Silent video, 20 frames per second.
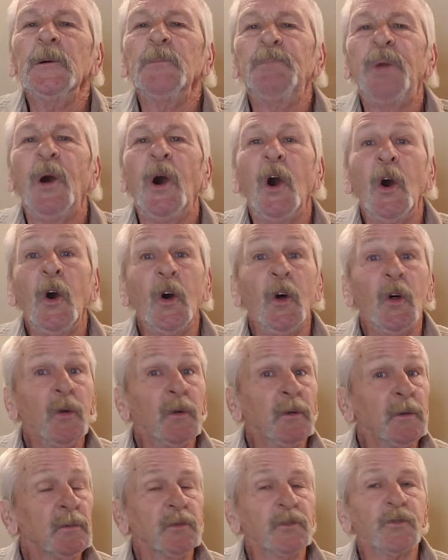uh,
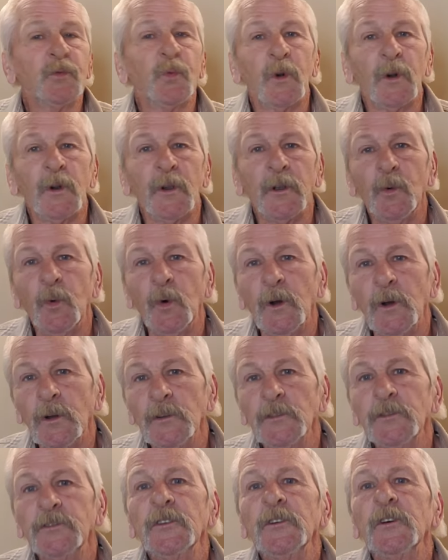Paul was where he
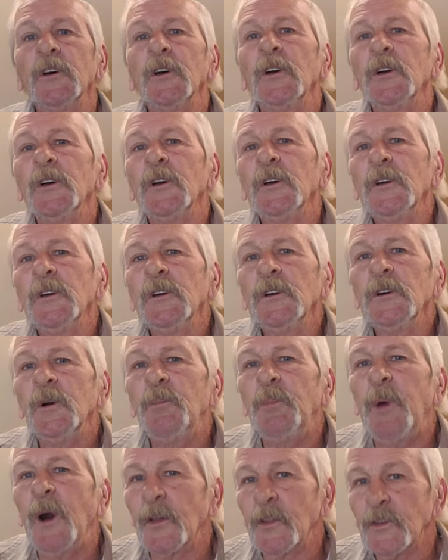was uh,
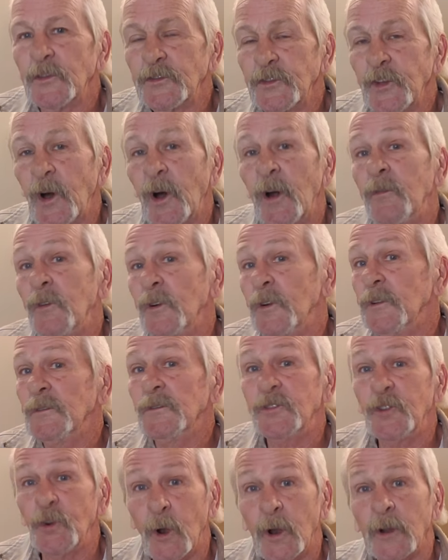by the
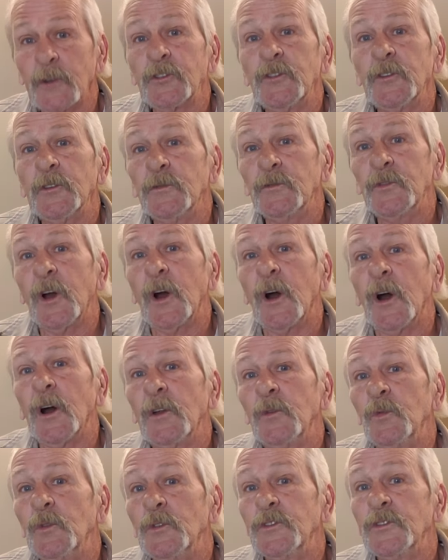sovereign direction of
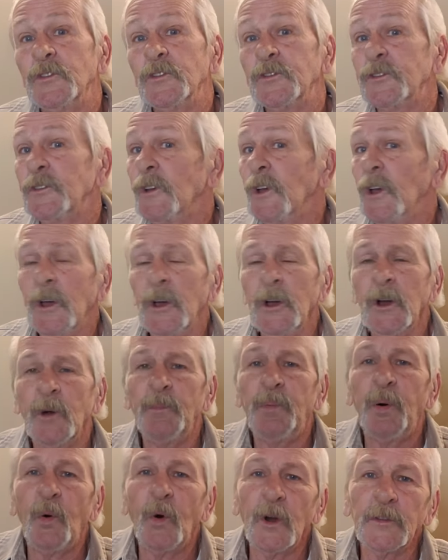God, which is a
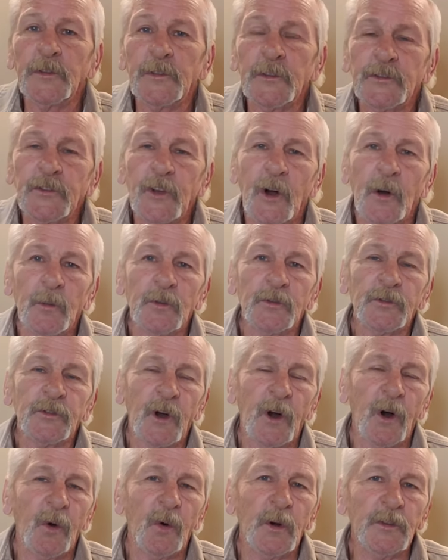point that's almost
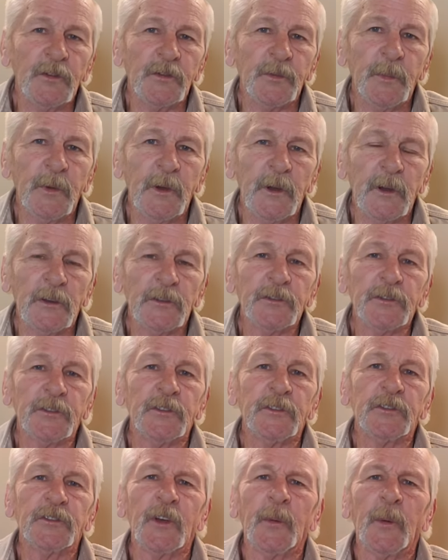always missed.
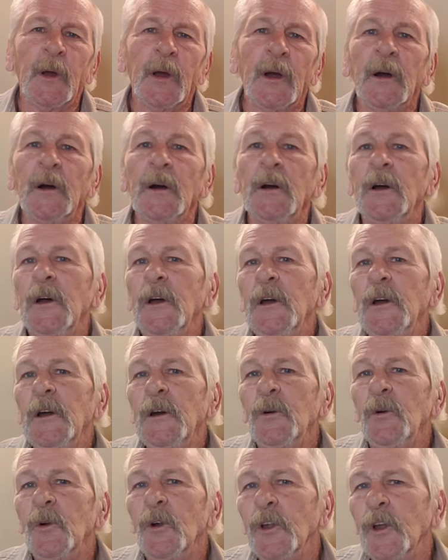And somehow
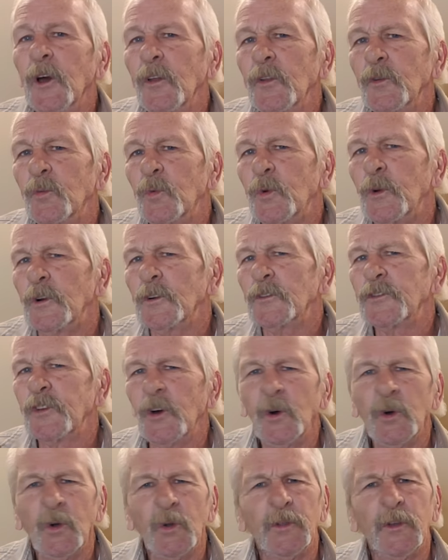or another, we are
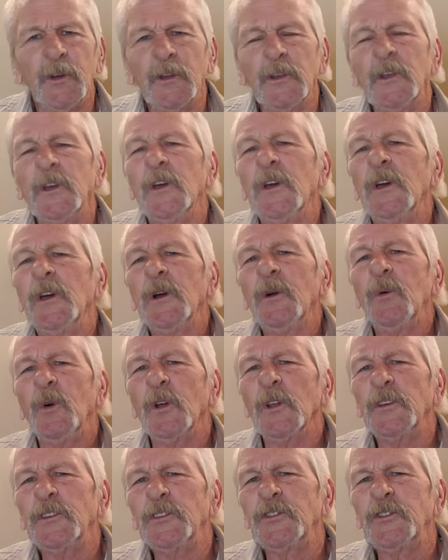told that,
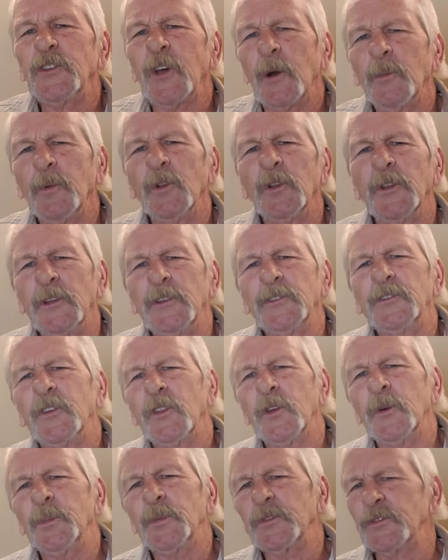well, he stumbled into
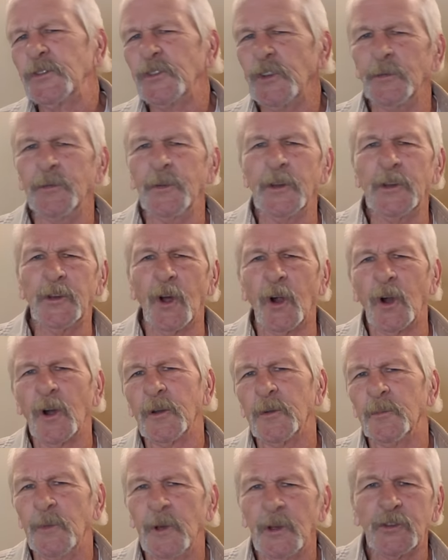the Pacific
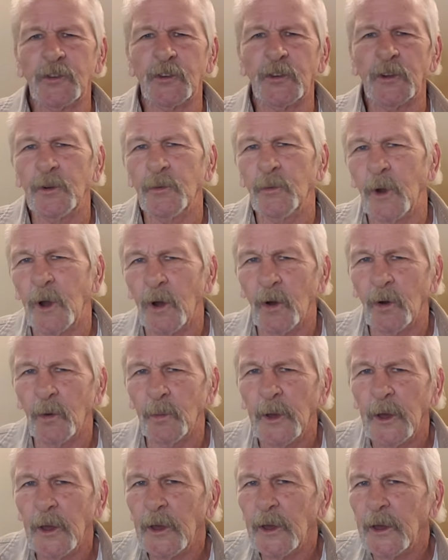Garden Mission in
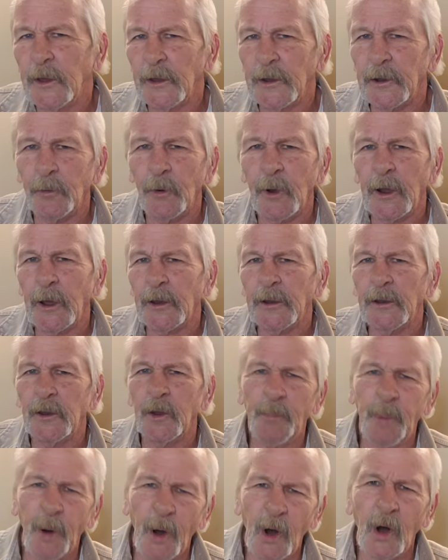Rome and he ran
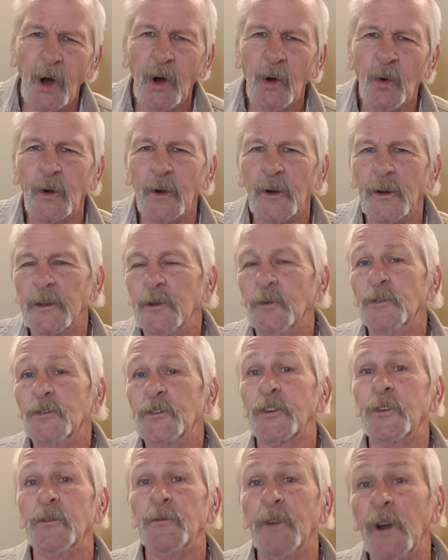into Paul where he
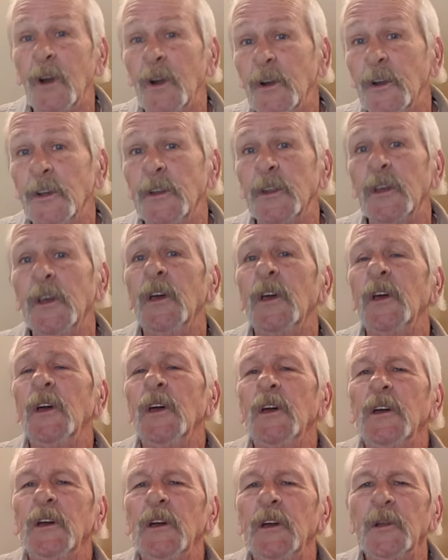was converted.
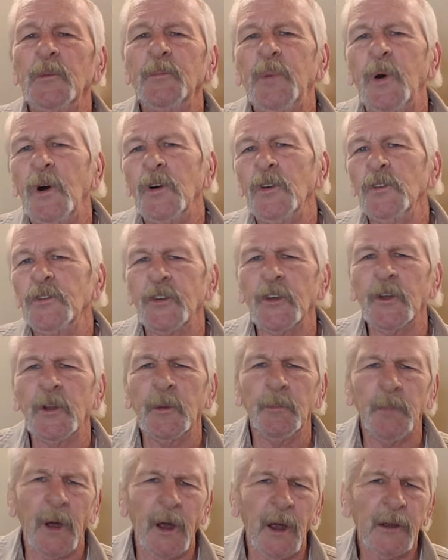And Paul sent
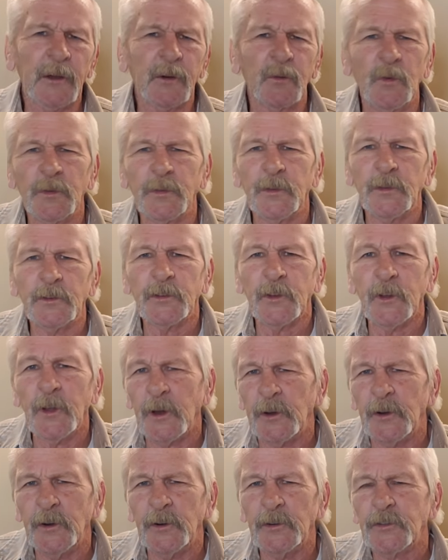him back with this
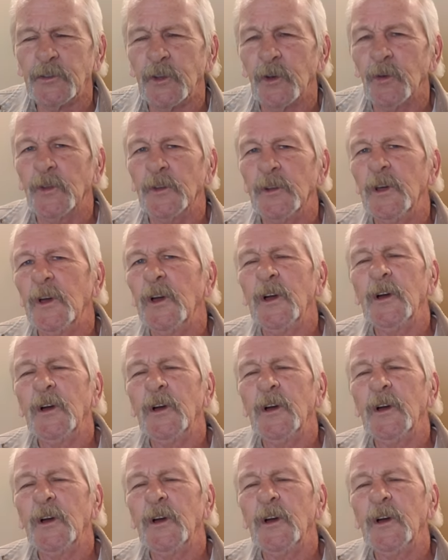letter so that